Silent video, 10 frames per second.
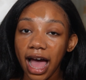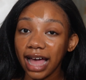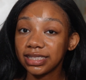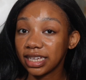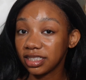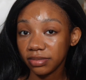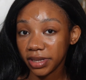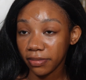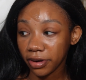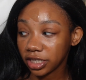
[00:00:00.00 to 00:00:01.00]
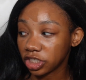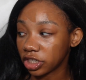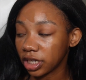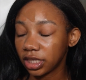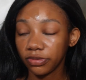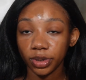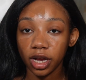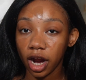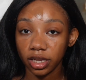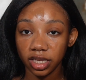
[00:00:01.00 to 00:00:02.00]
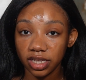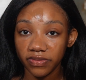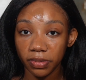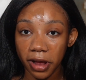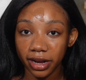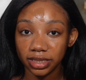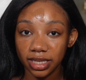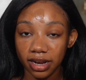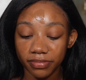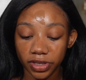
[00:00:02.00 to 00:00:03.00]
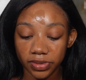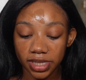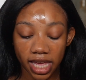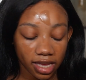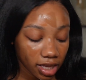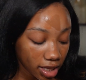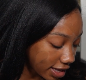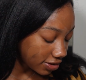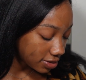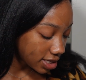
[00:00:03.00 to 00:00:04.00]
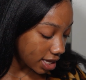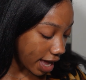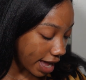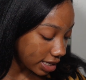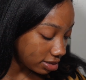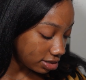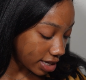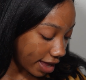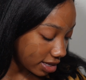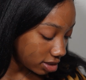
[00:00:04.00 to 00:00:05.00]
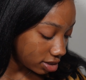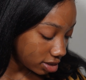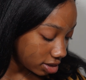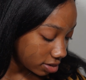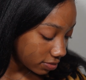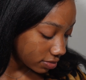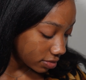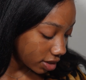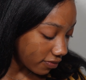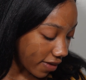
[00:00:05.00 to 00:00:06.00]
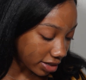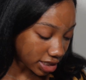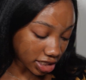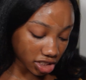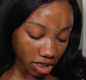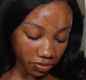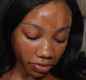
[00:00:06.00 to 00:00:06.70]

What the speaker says: I tend to be a brush girly regardless of the product that I'm using. I like using a dense foundation